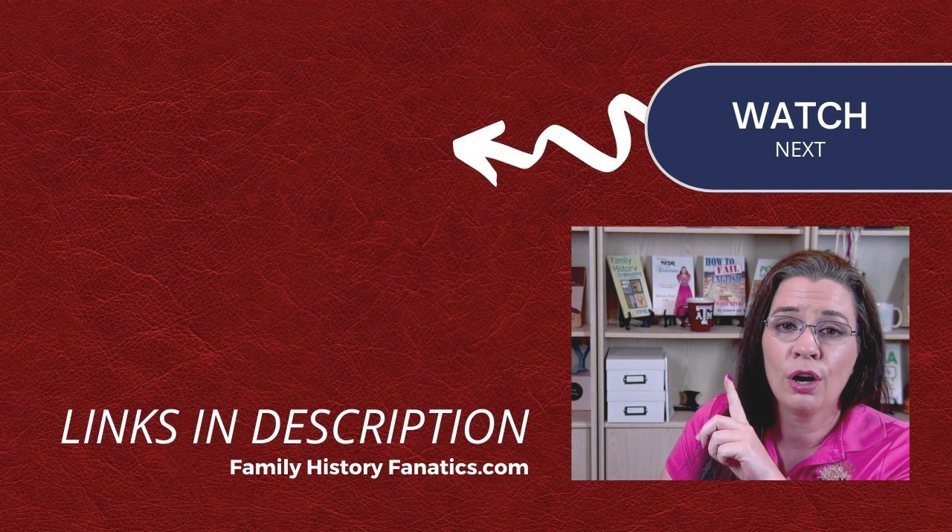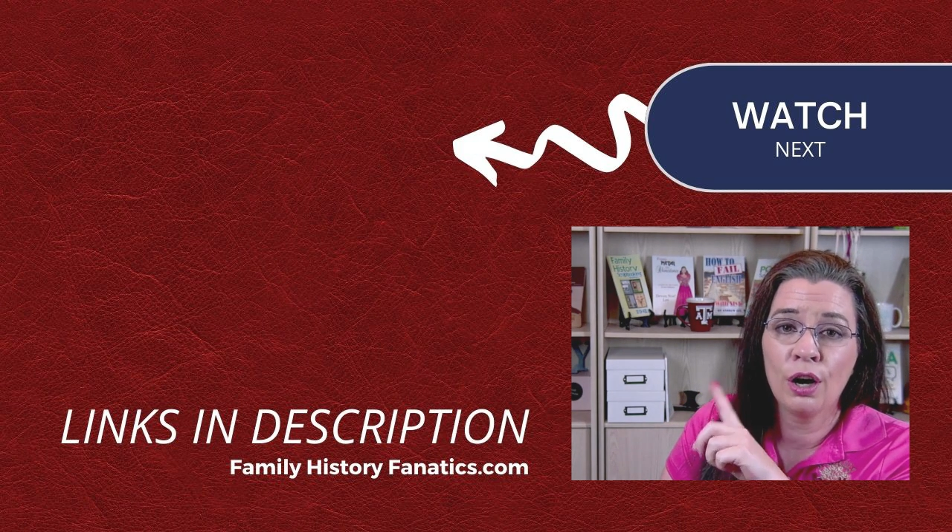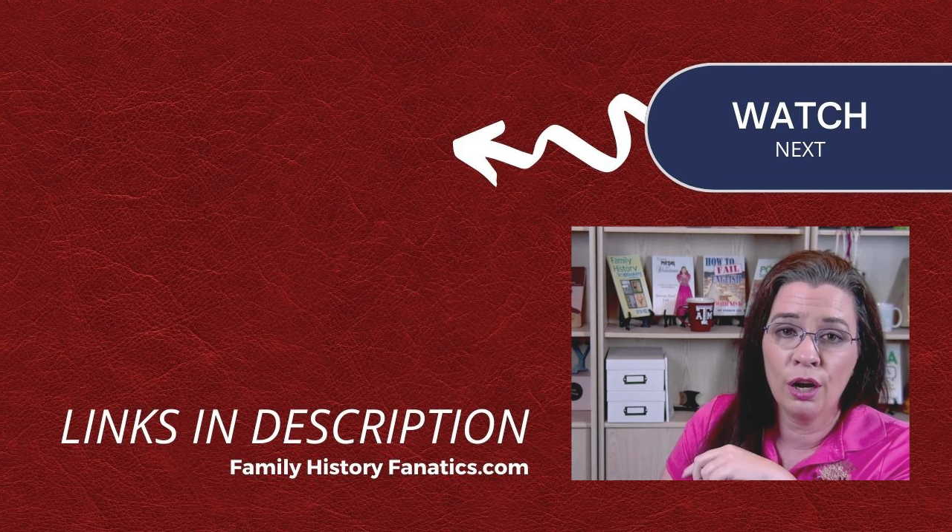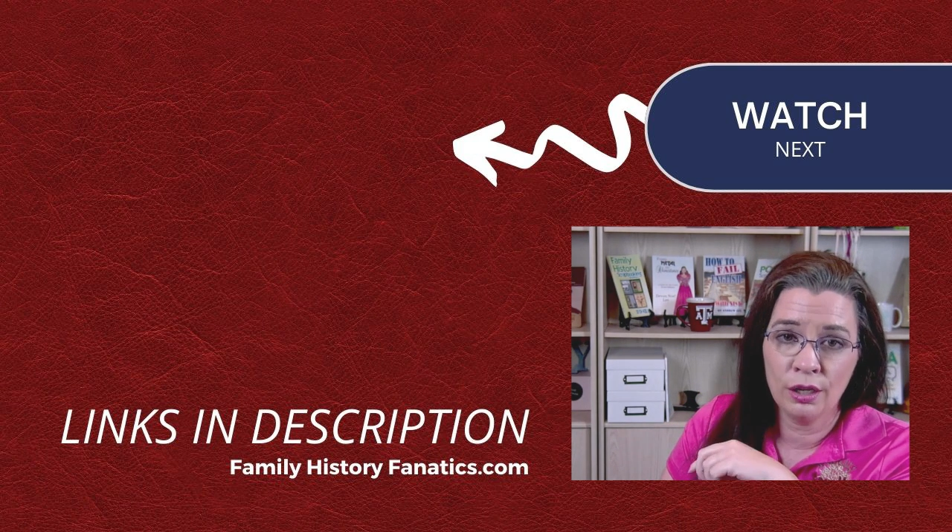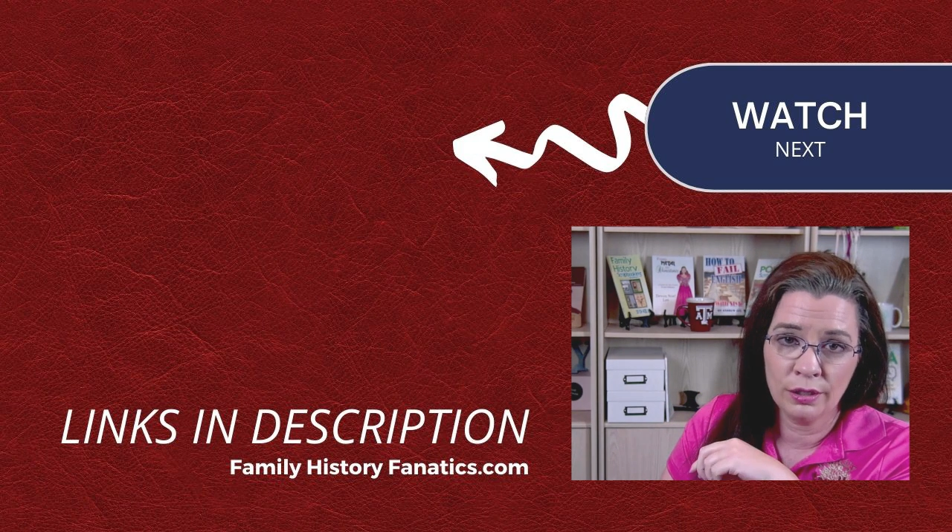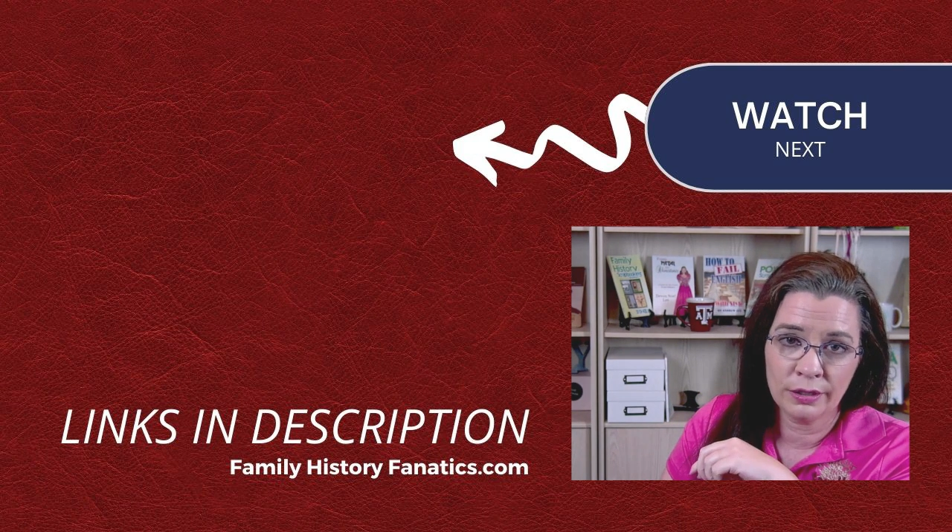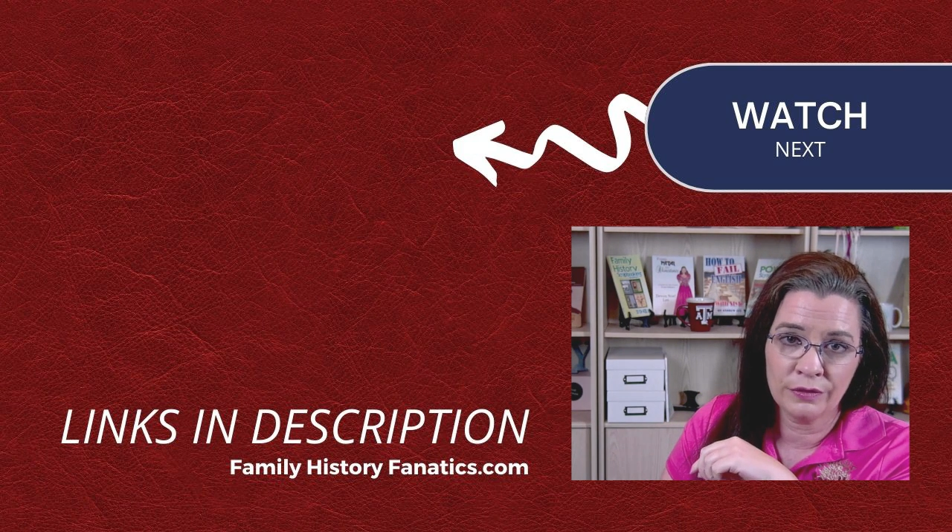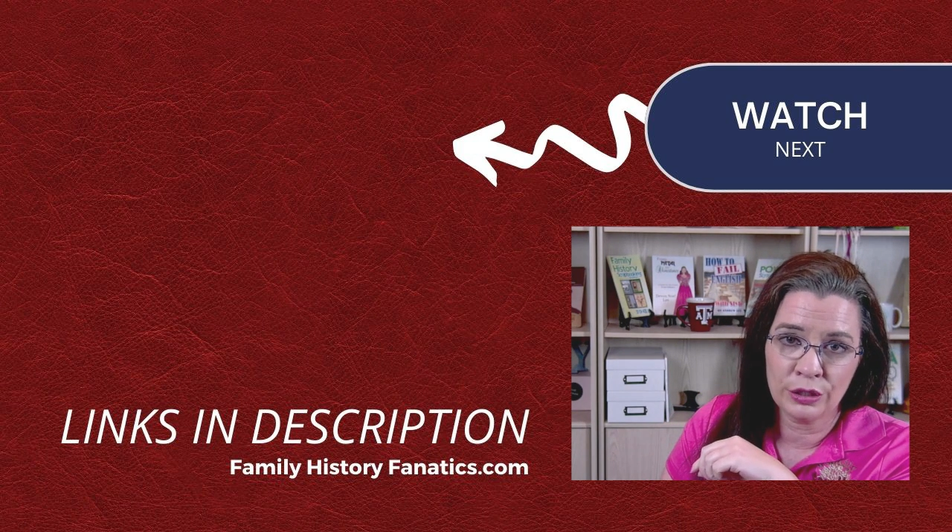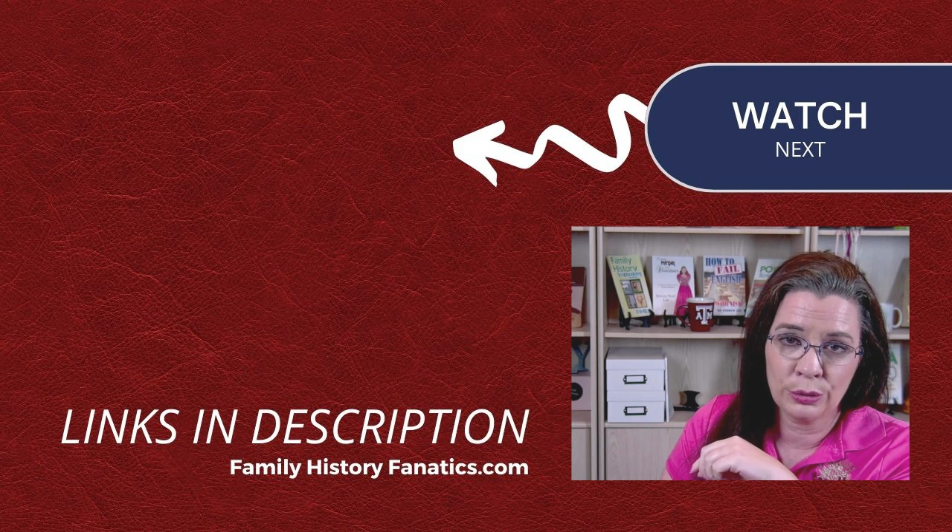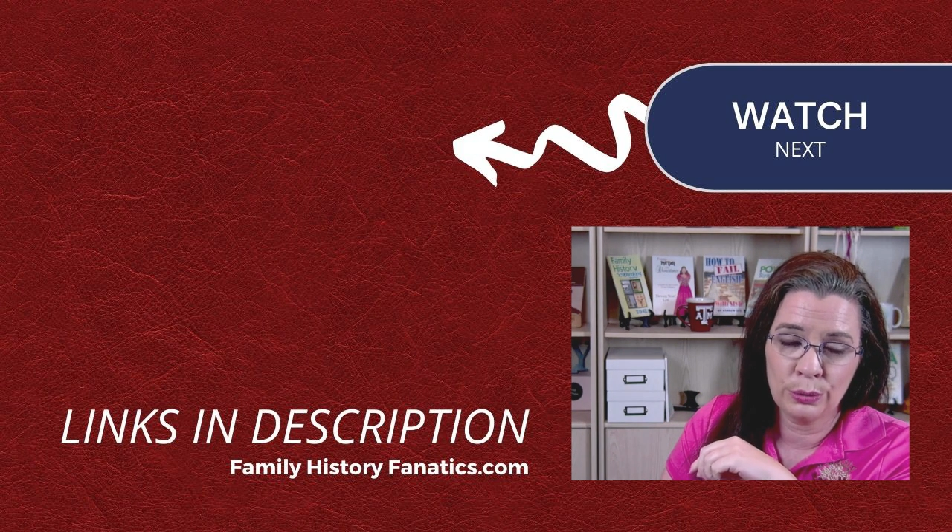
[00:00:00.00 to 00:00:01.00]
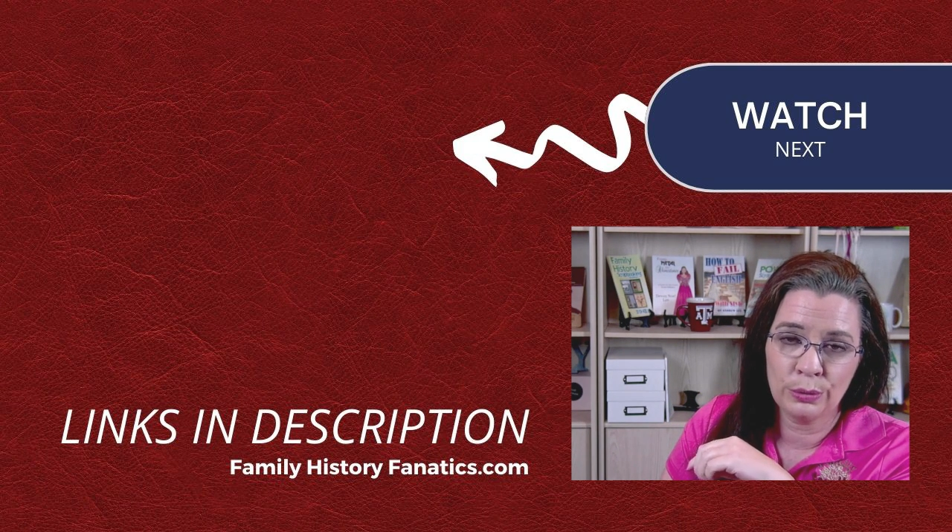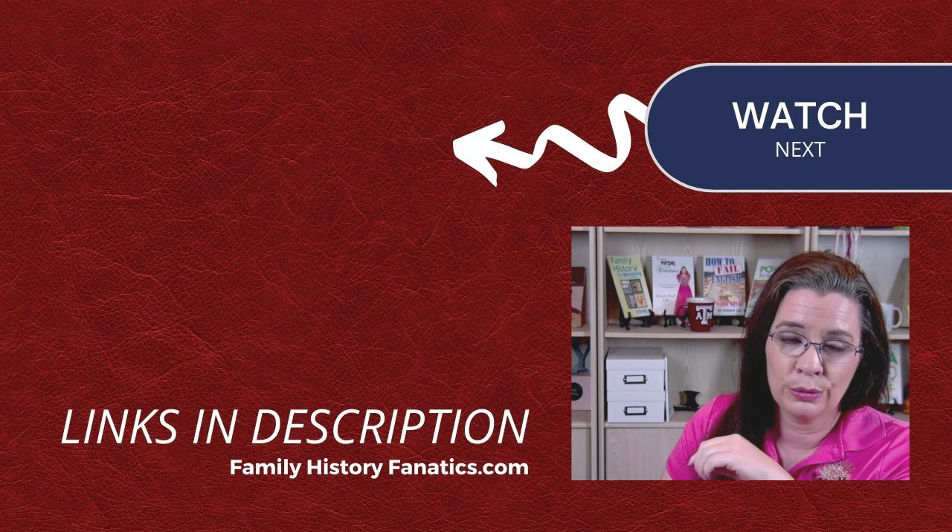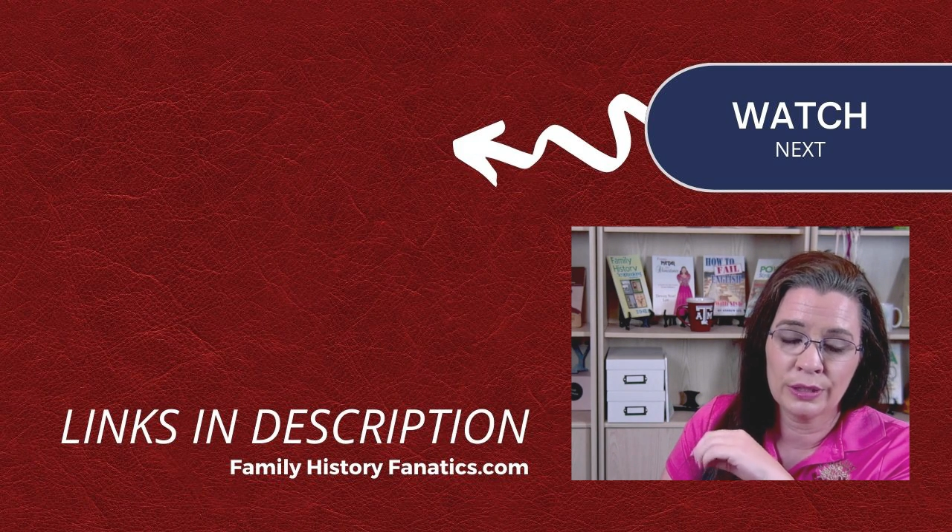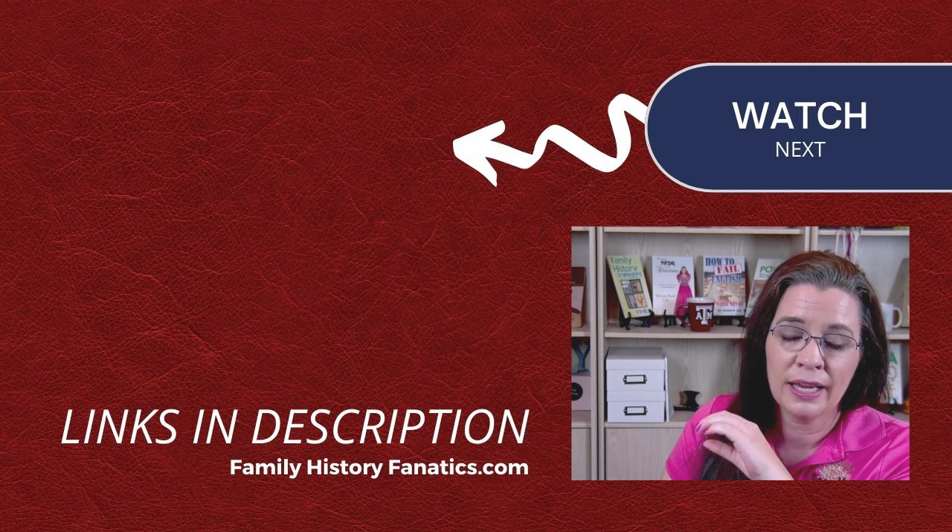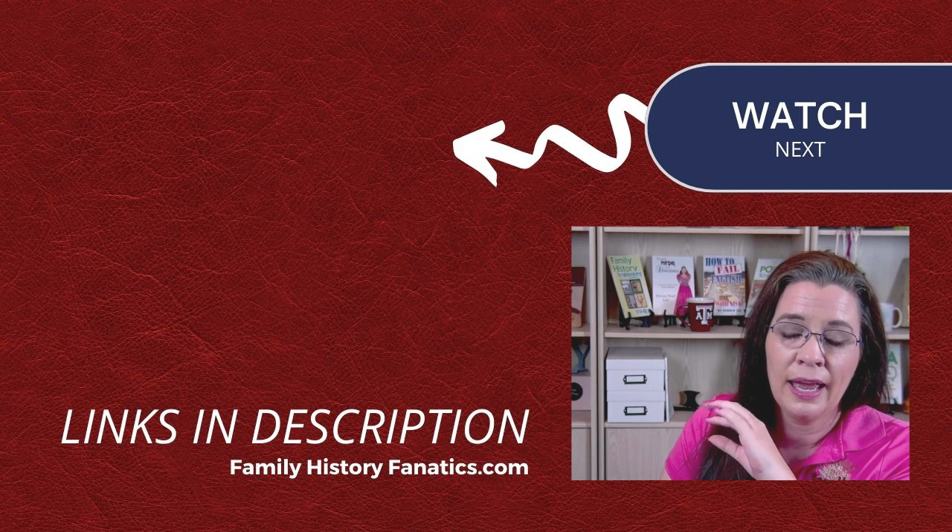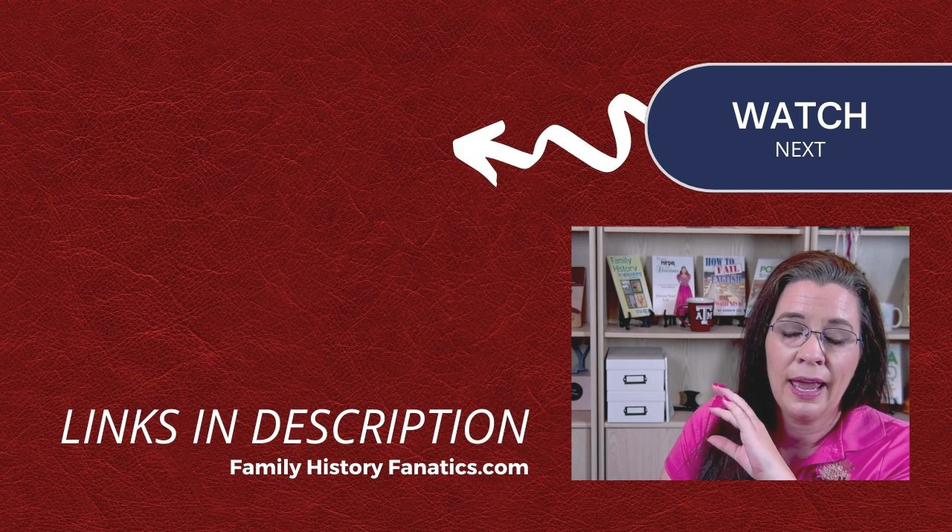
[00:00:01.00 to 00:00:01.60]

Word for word: all of the tools